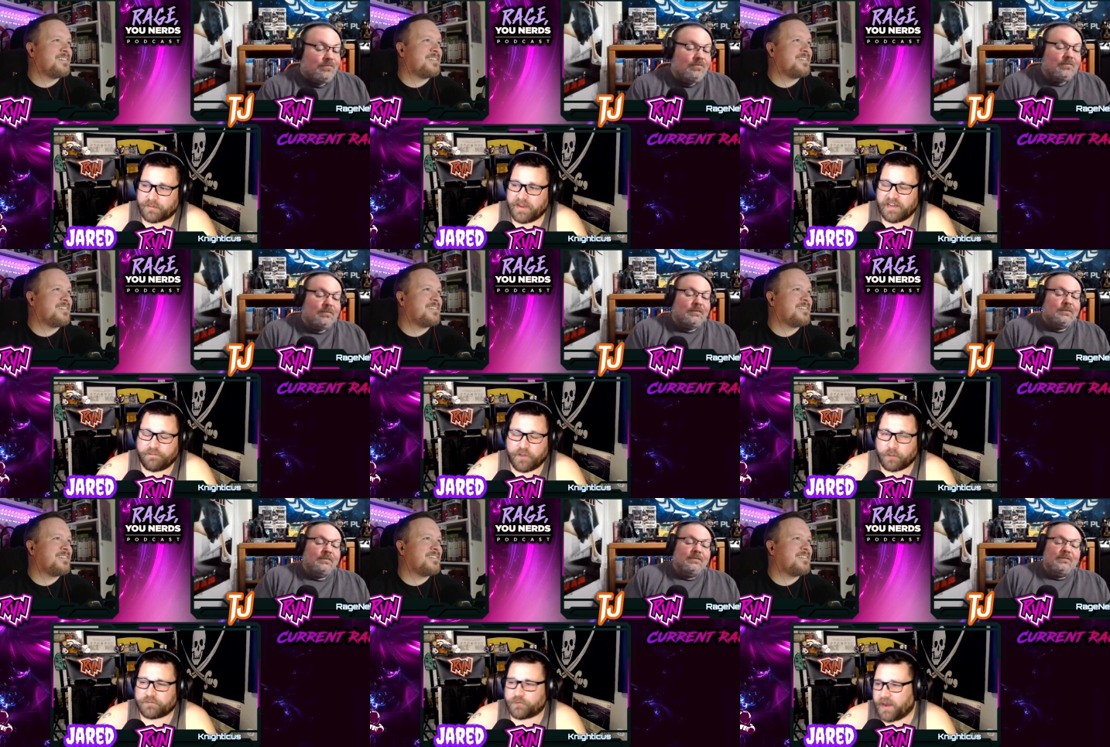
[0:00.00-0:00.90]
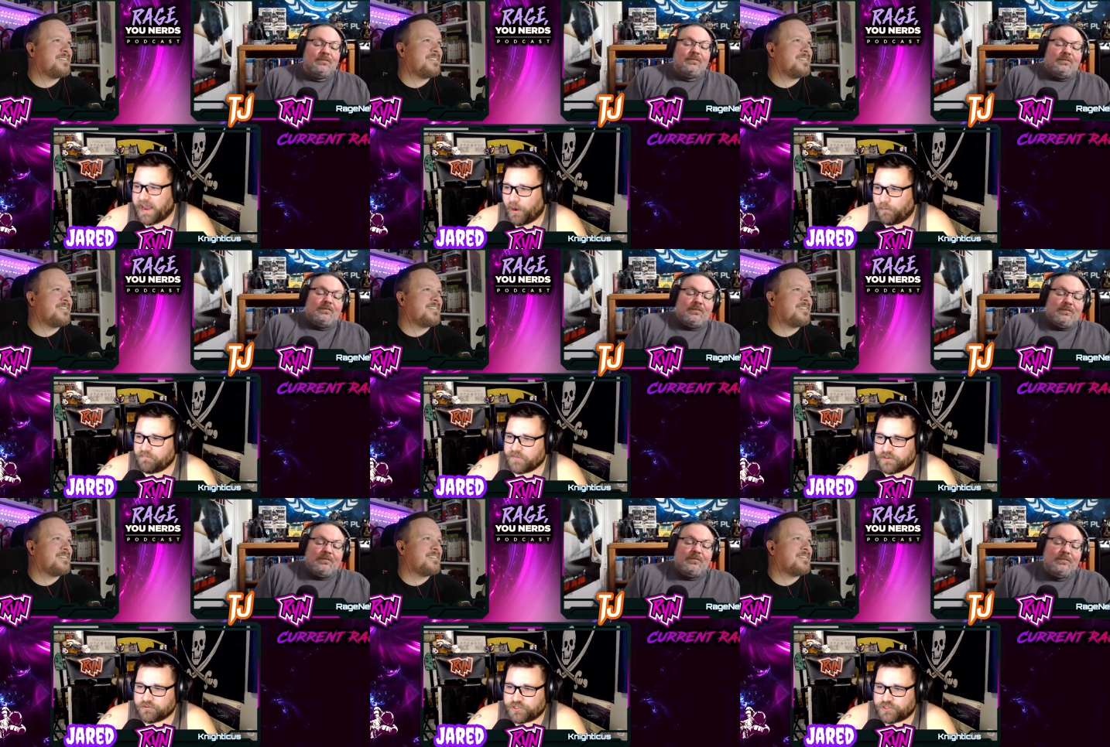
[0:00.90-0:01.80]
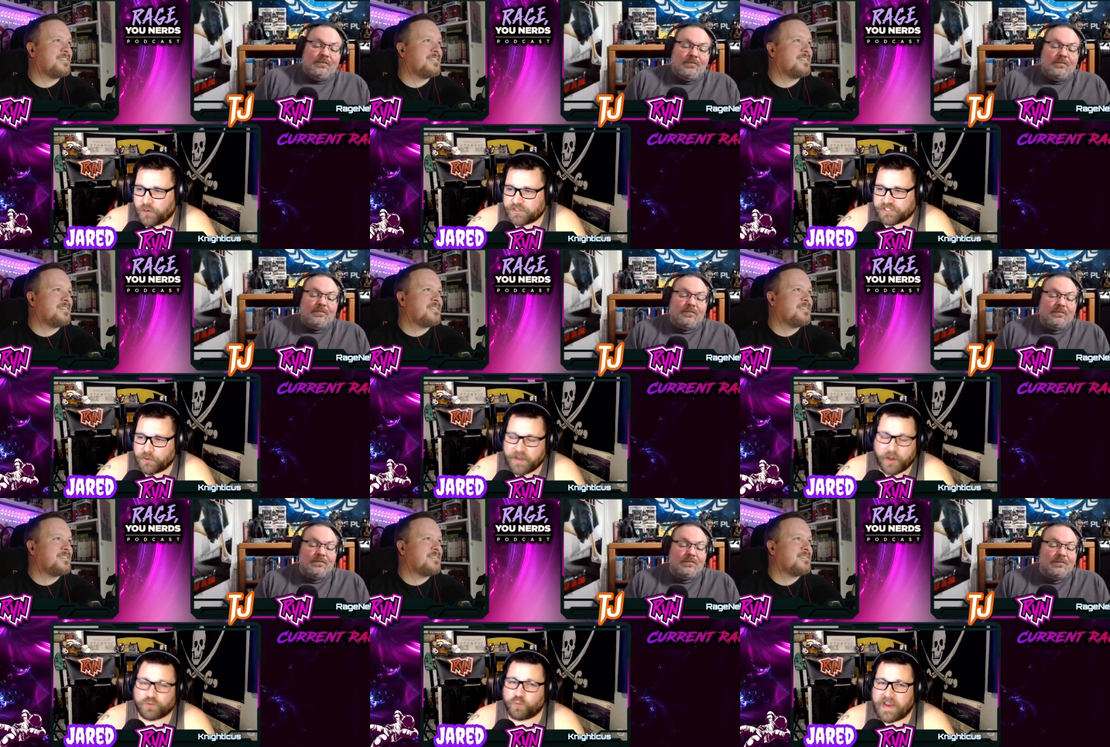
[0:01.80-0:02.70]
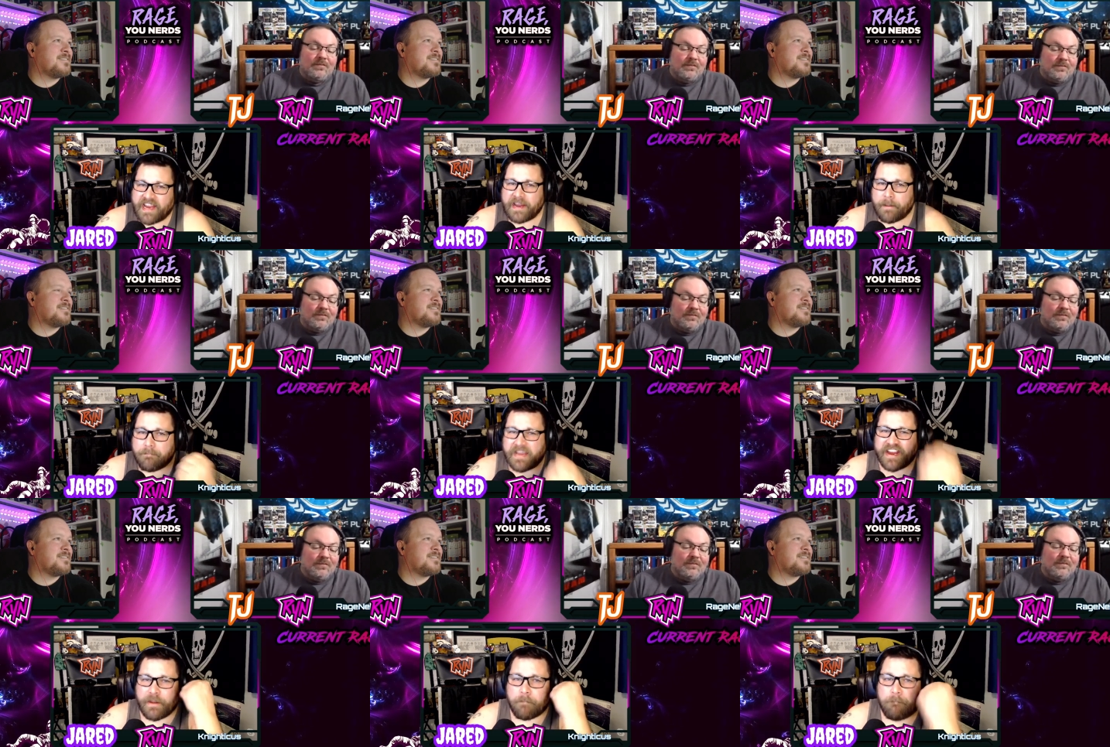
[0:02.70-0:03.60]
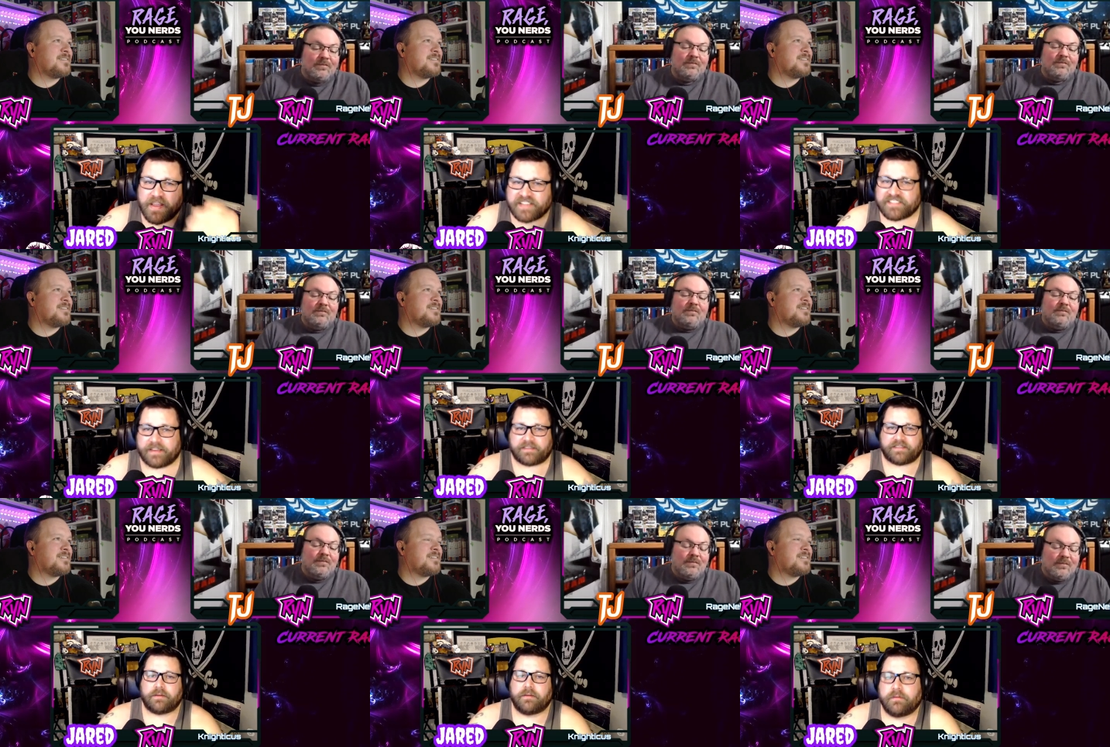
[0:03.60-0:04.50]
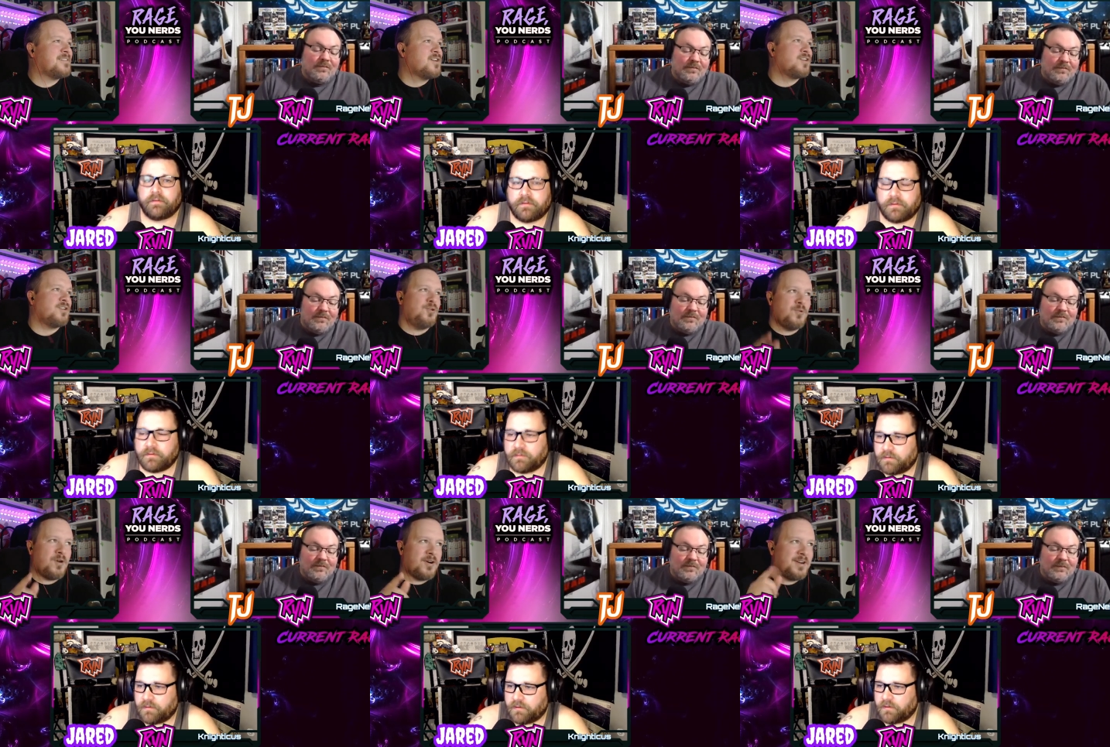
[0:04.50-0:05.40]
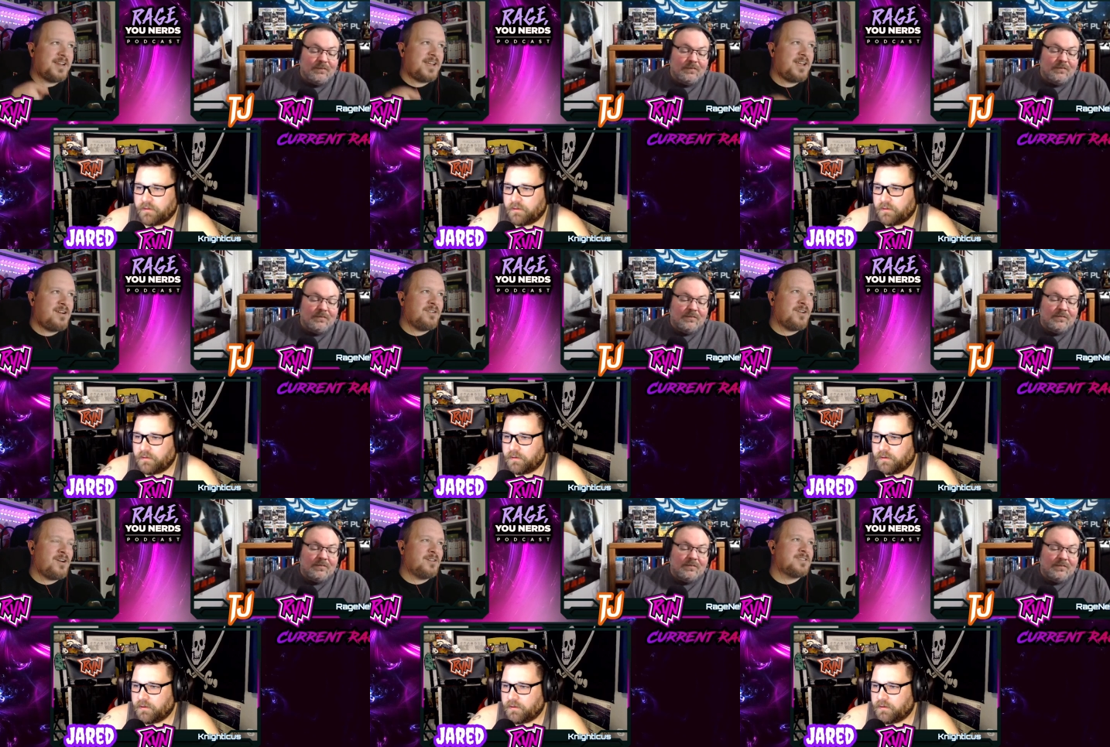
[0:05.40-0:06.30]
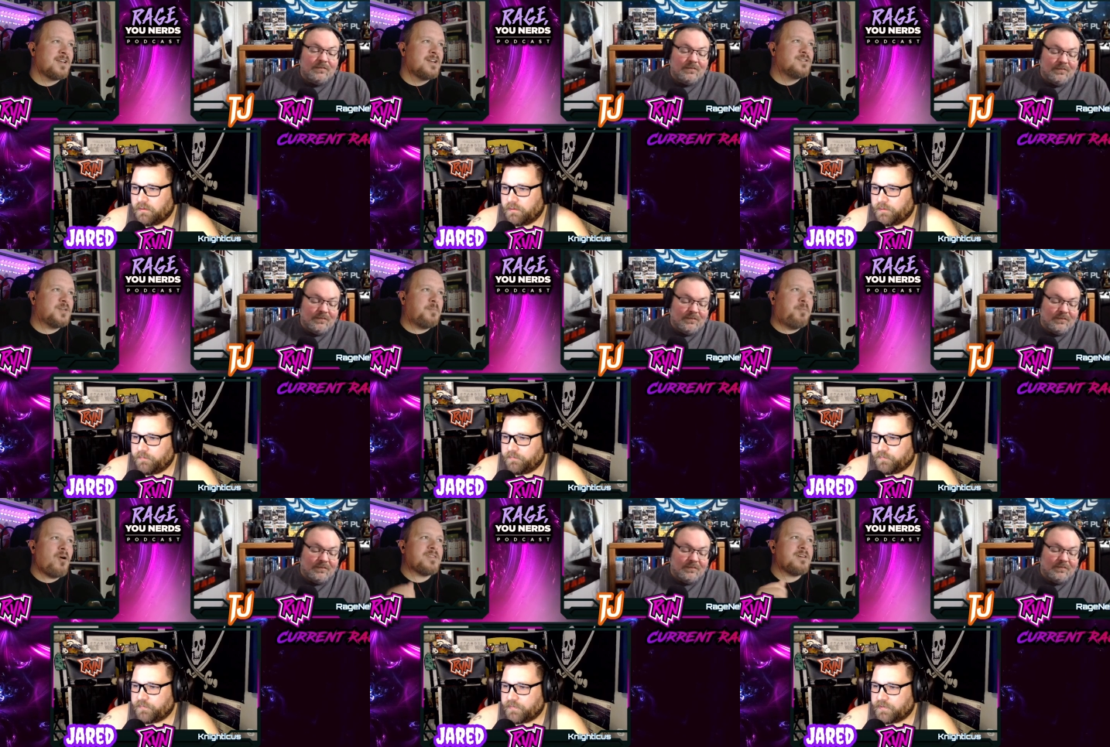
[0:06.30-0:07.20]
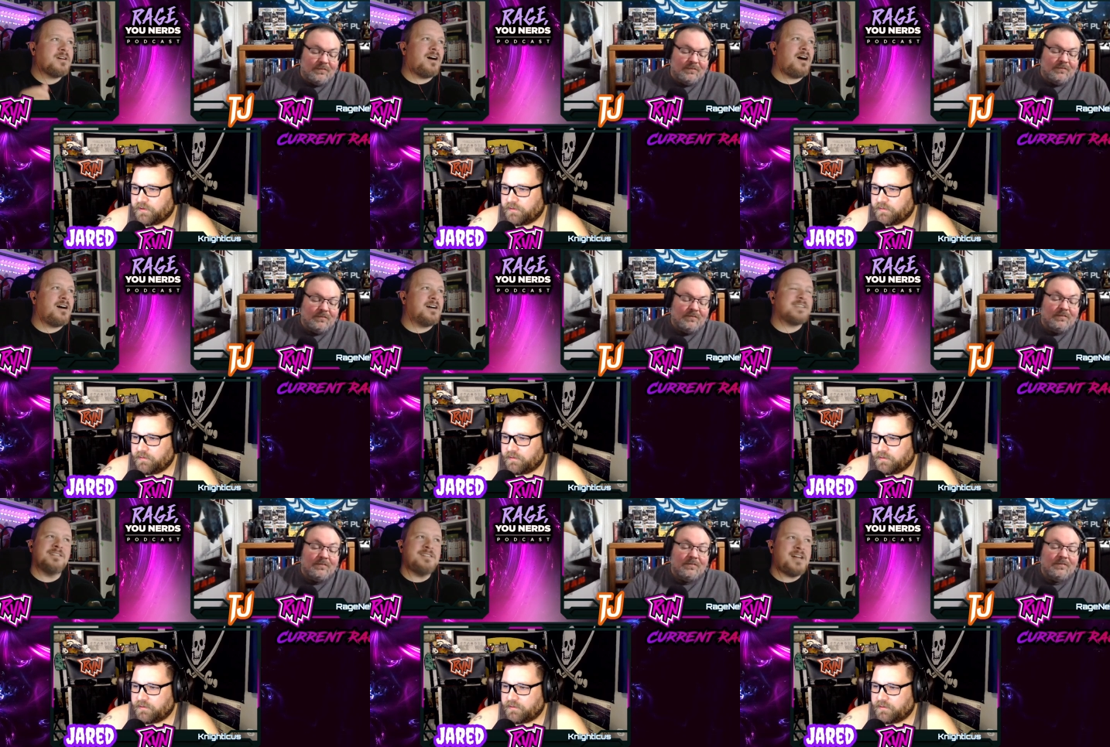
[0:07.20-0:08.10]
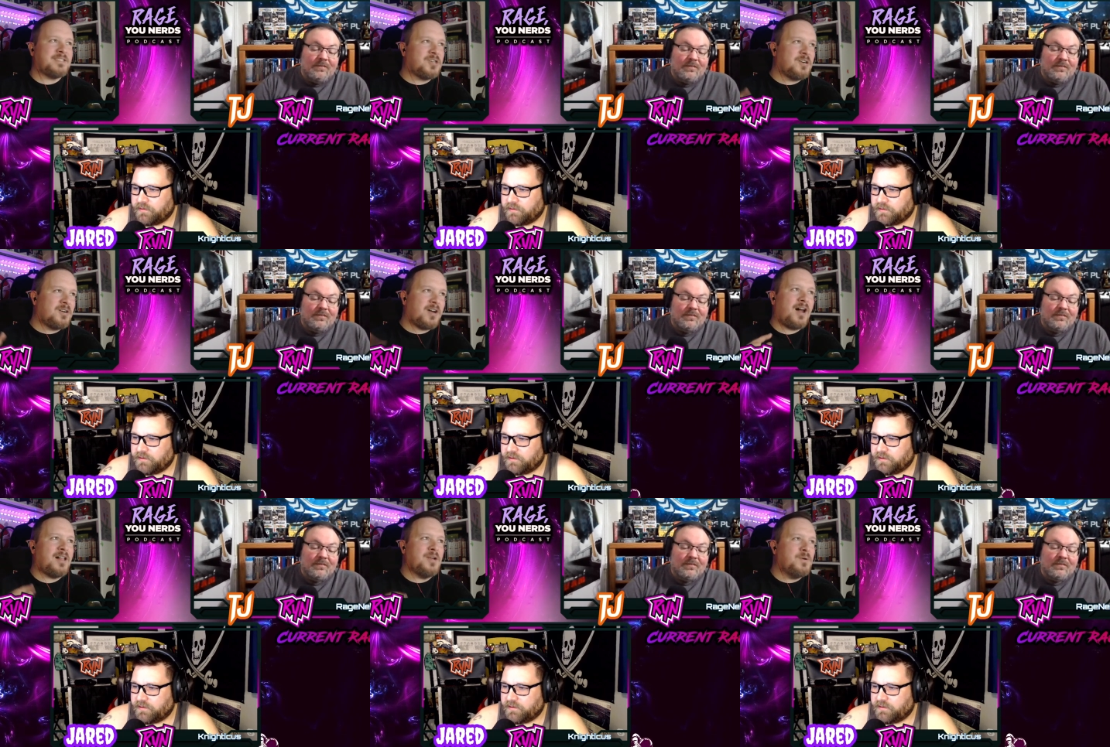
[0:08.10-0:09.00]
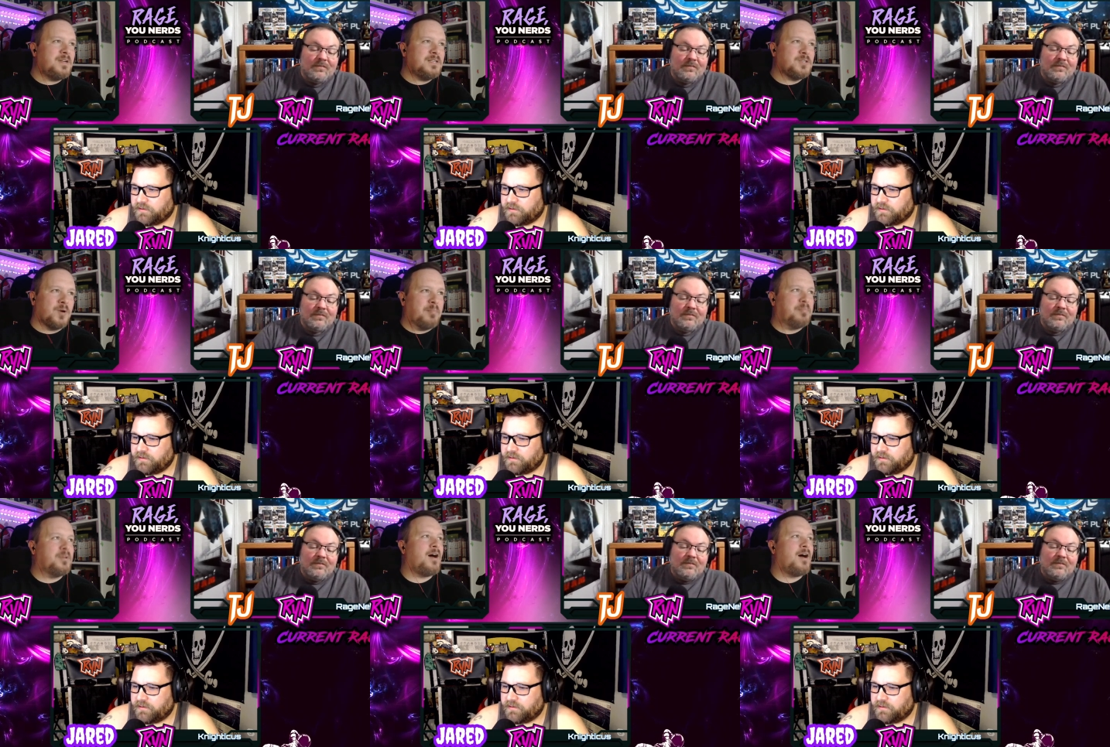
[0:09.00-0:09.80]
Speaker 1: some indie films for now. Show the studios we mean business.
Speaker 2: You heard it here, nerds. Support the cause and let's turn Hollywood into a